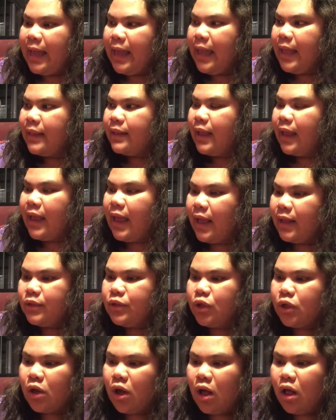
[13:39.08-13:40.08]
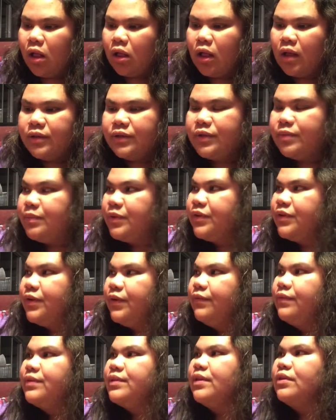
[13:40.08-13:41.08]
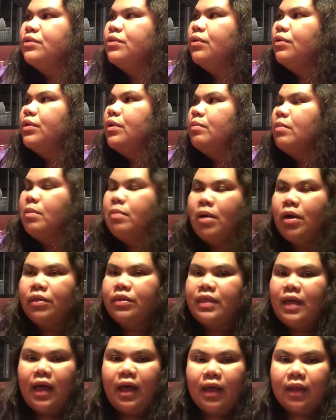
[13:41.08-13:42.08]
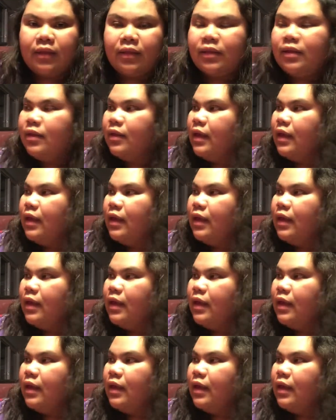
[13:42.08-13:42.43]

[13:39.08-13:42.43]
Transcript: And I had to call customer service and told them about that.